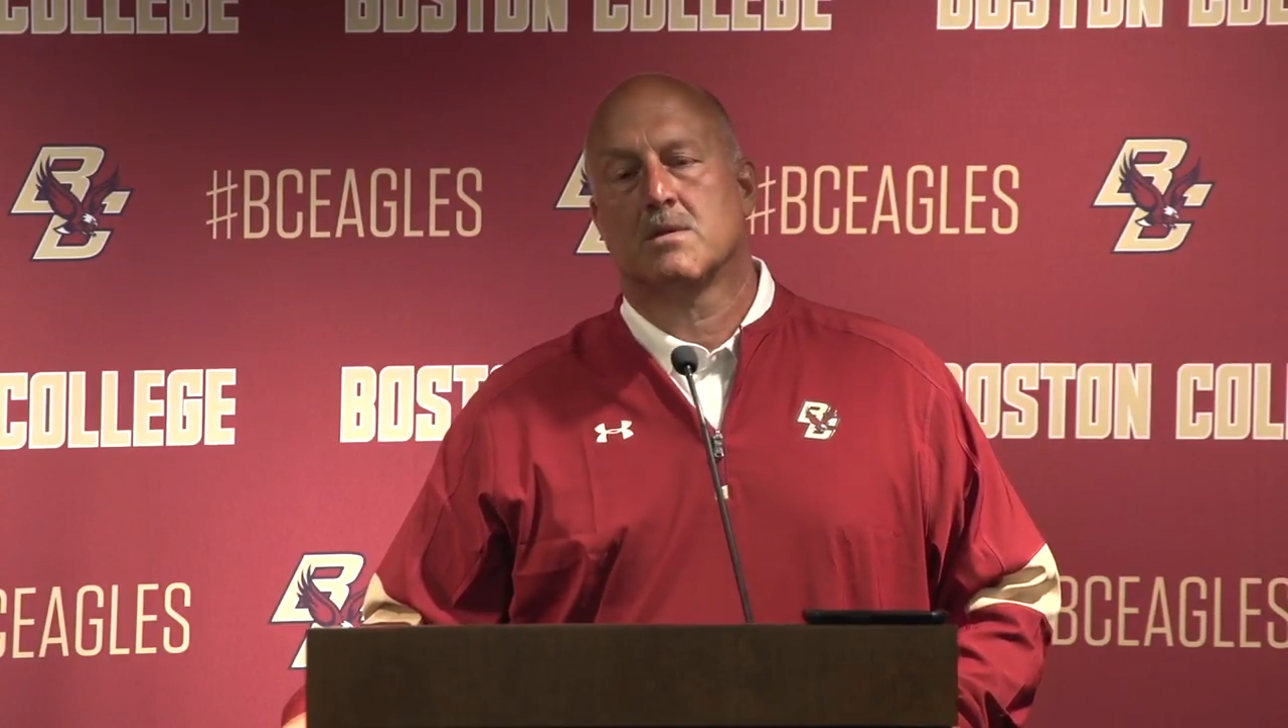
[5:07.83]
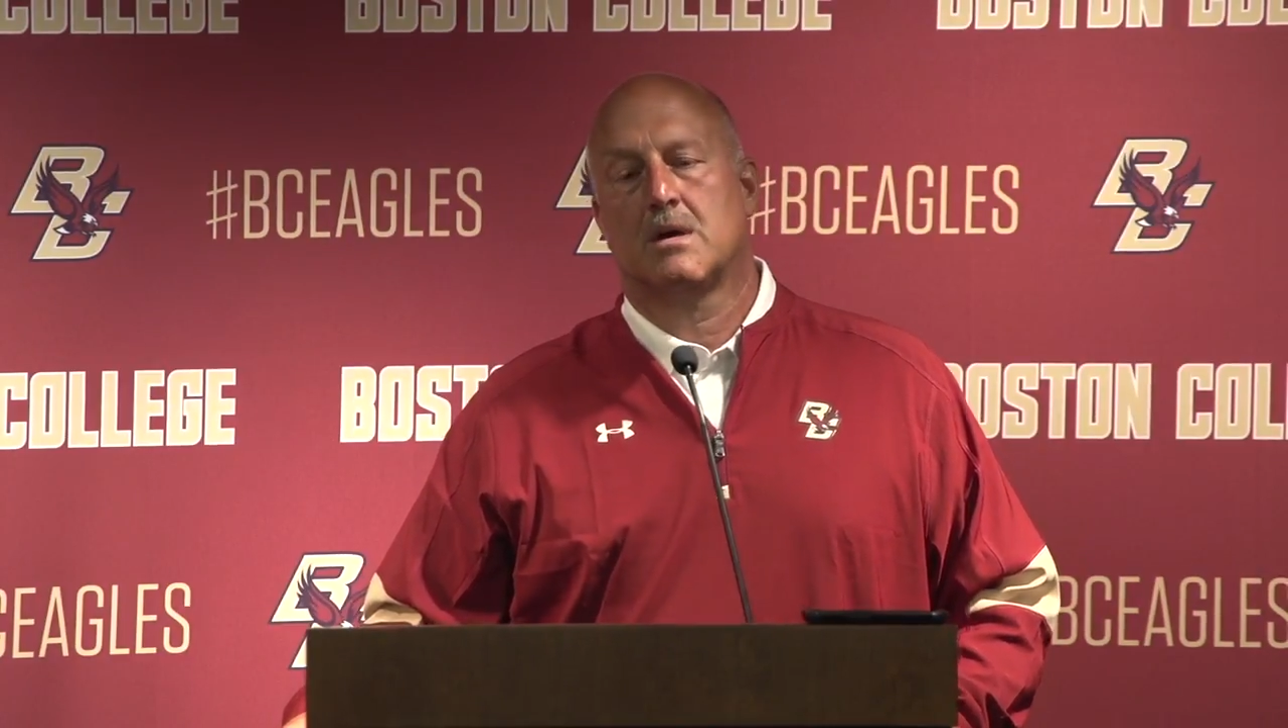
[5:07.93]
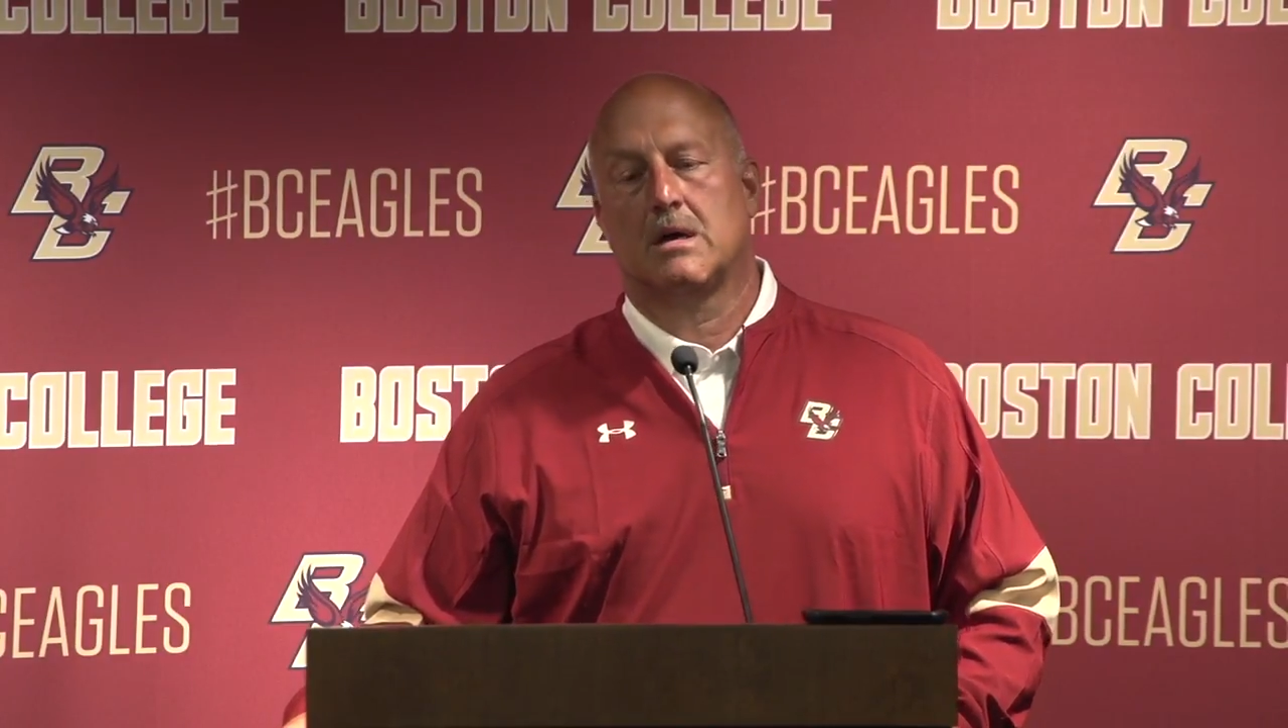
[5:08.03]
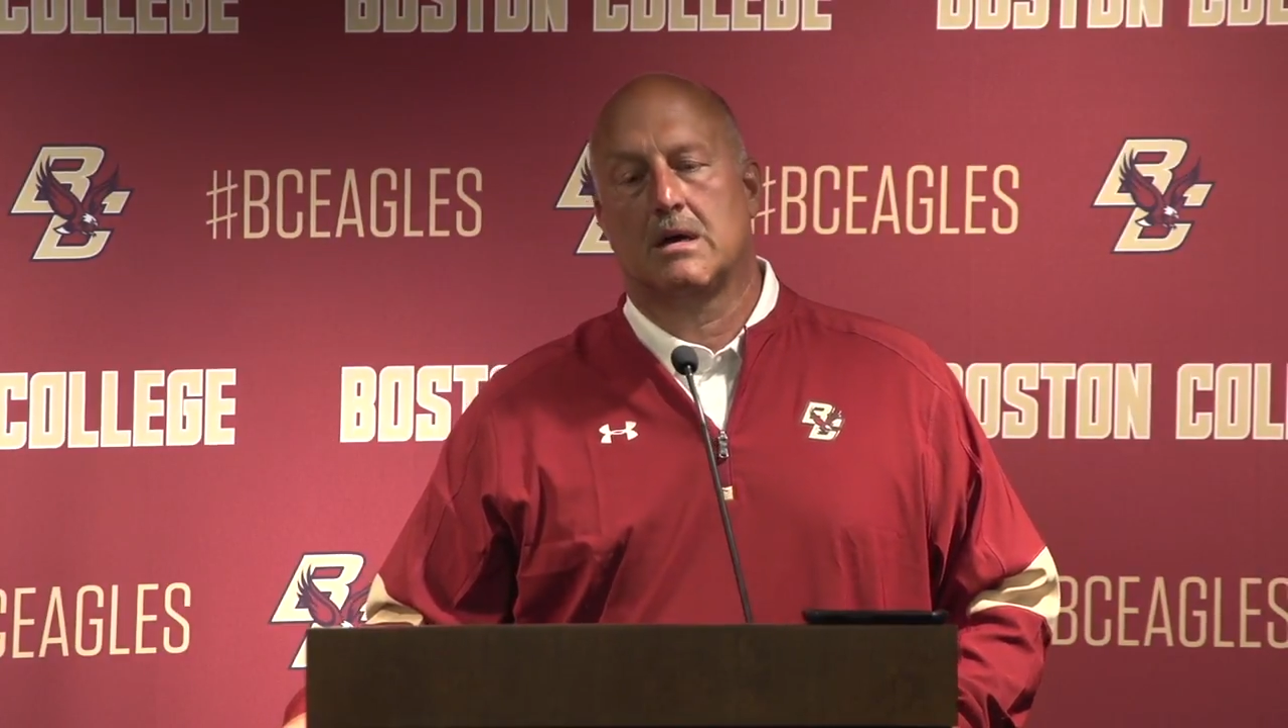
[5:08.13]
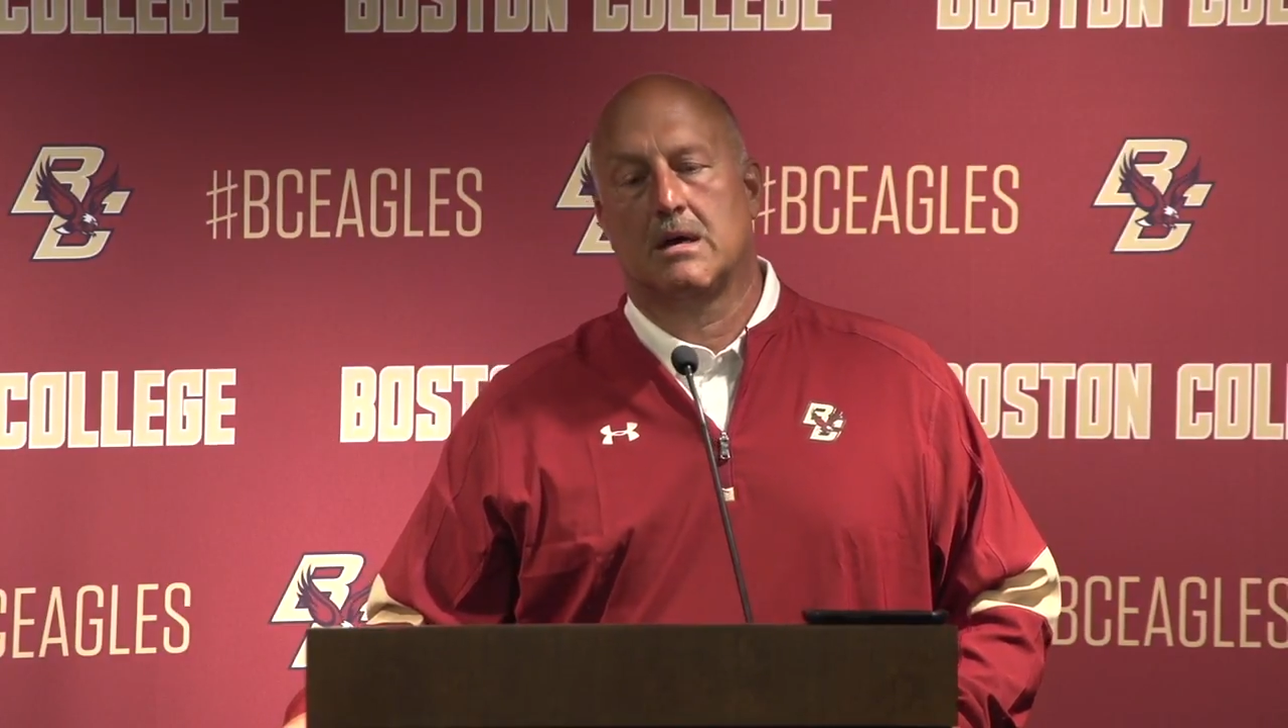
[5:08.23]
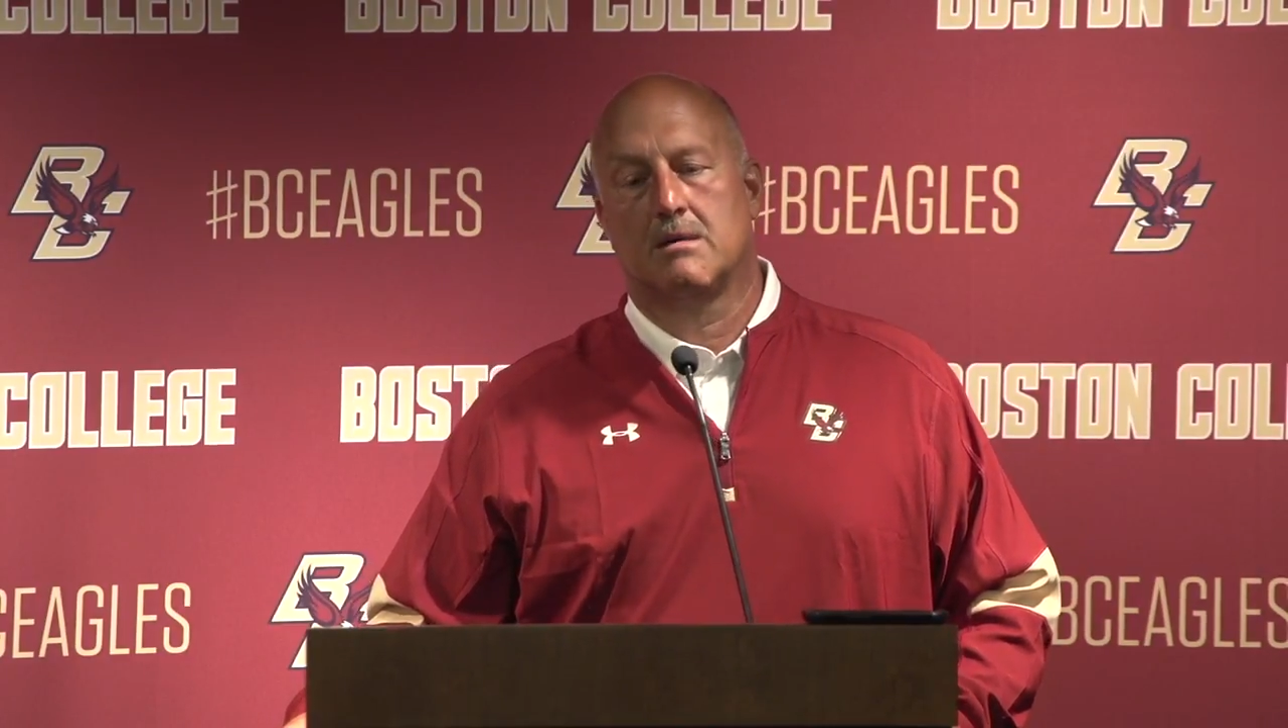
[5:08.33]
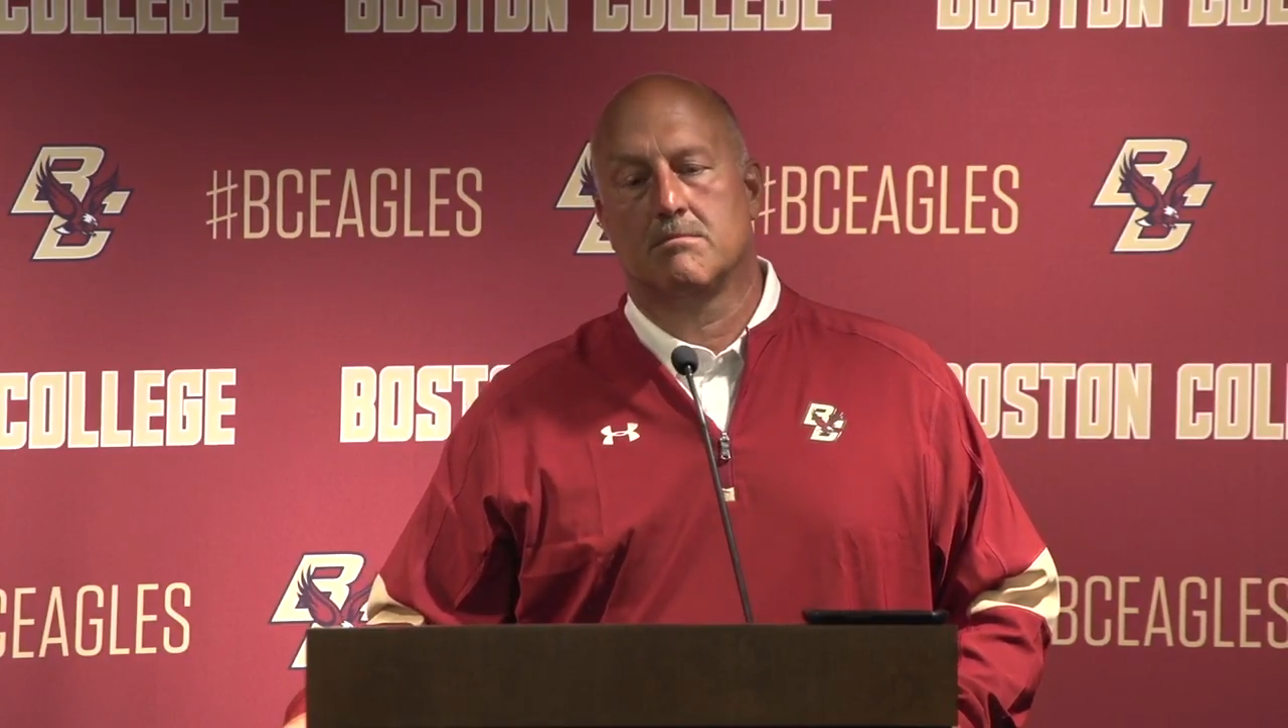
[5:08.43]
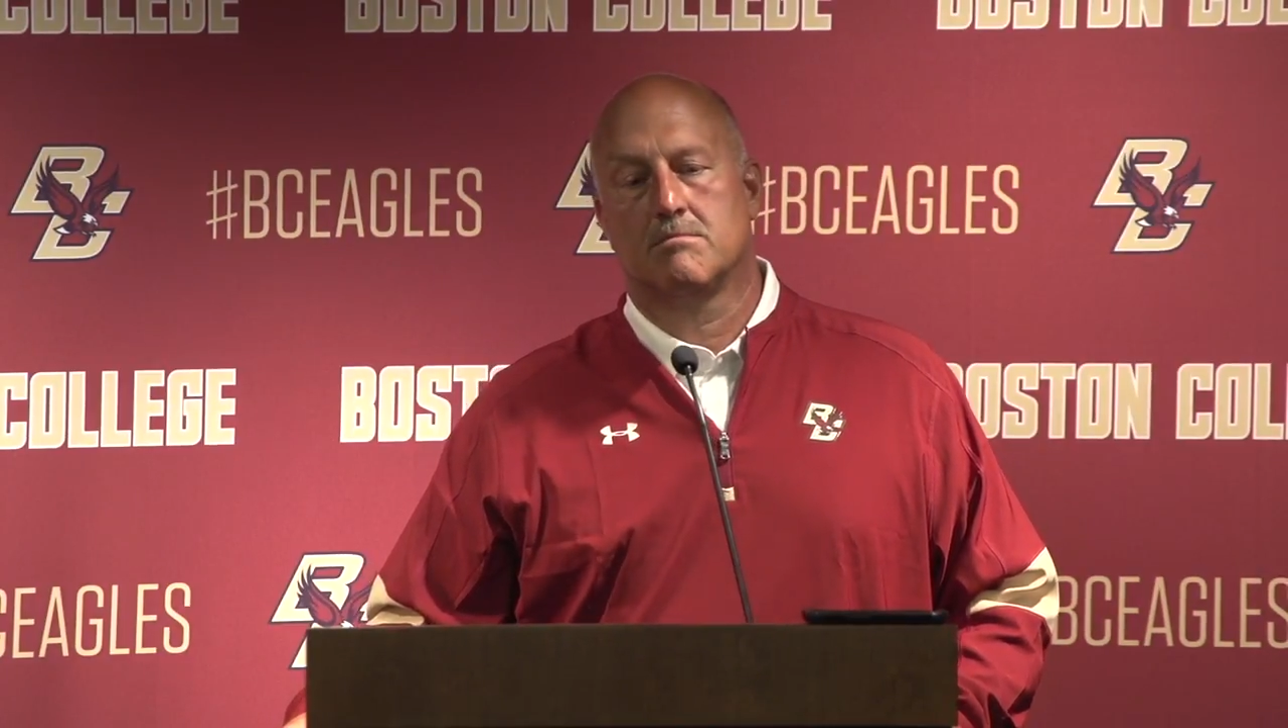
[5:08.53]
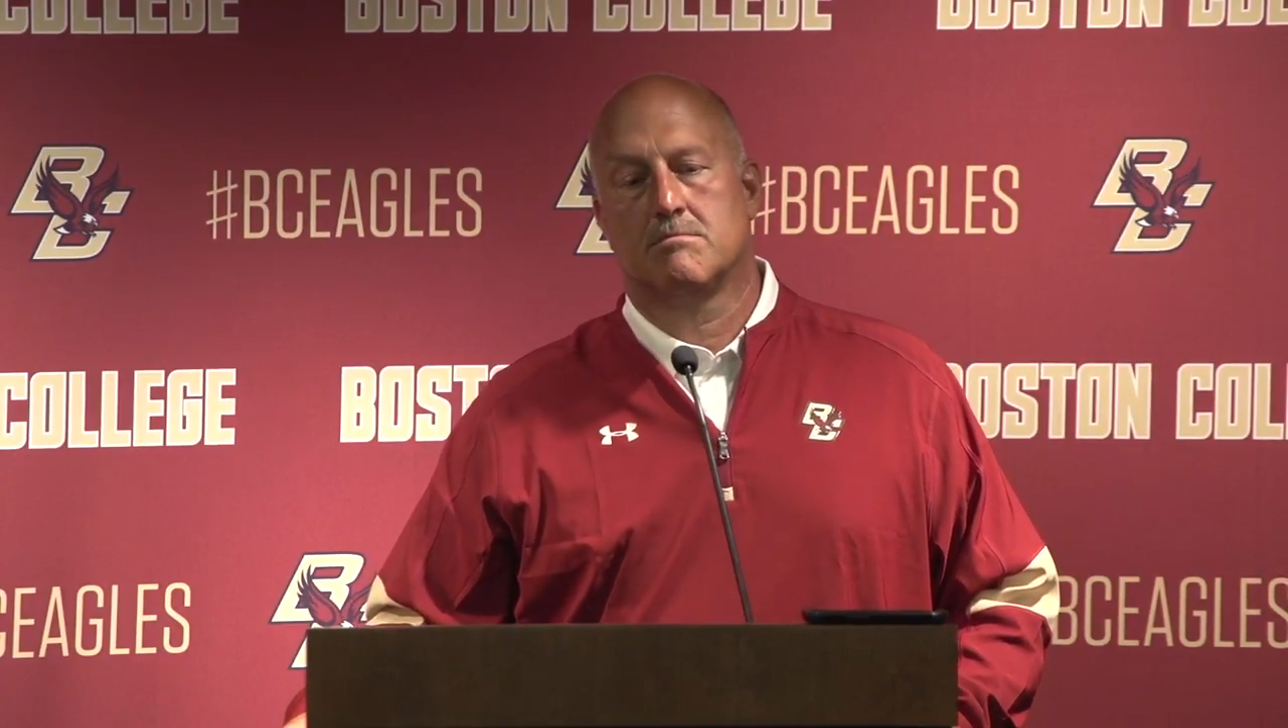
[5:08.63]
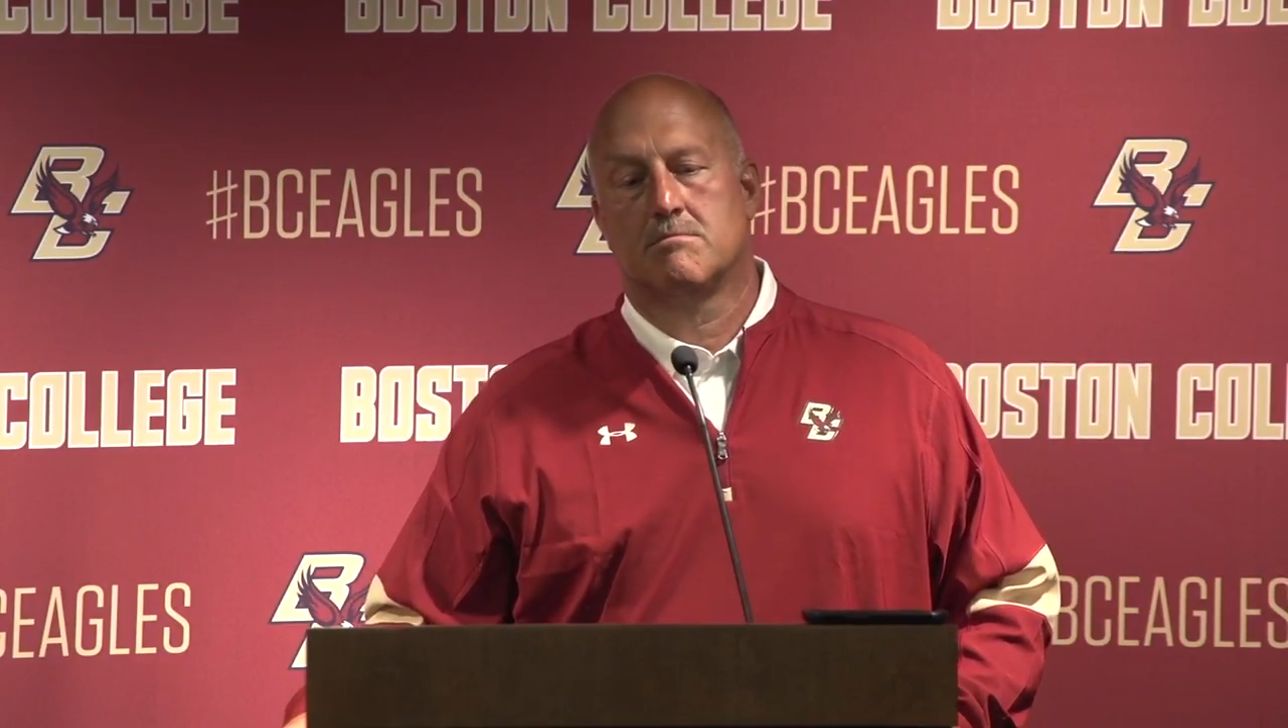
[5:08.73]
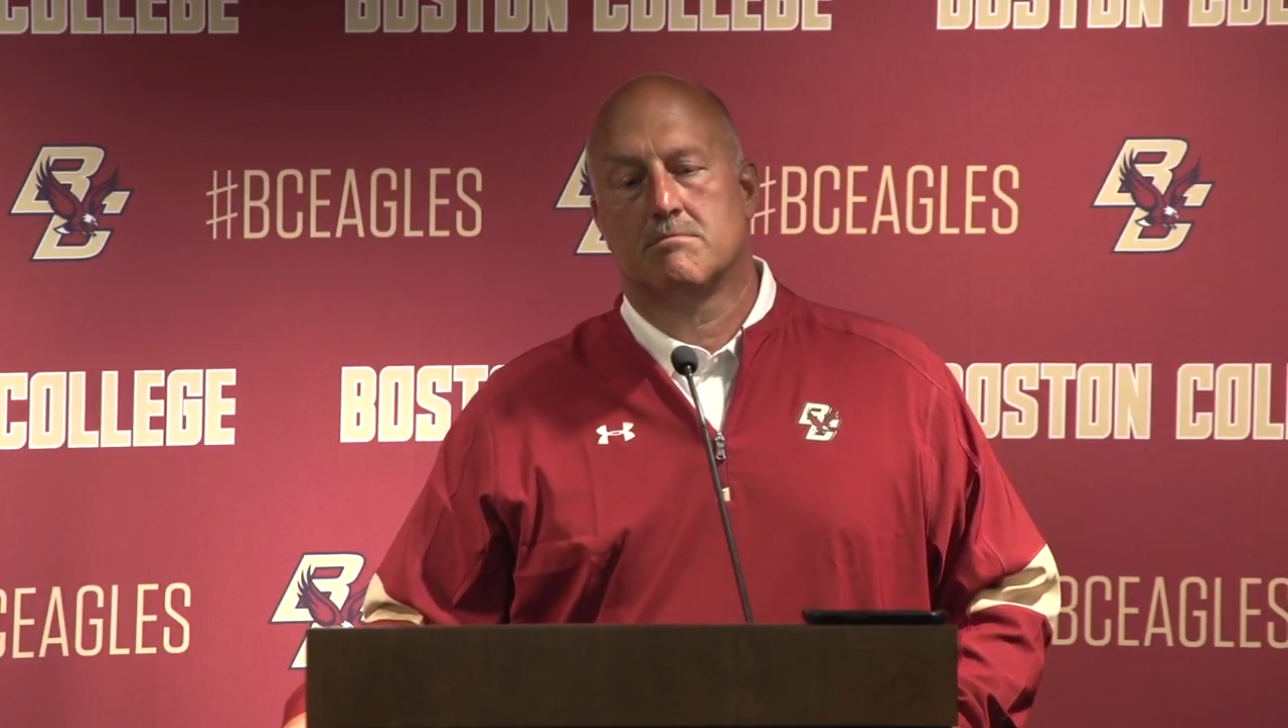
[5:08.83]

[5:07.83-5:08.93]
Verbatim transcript: Um,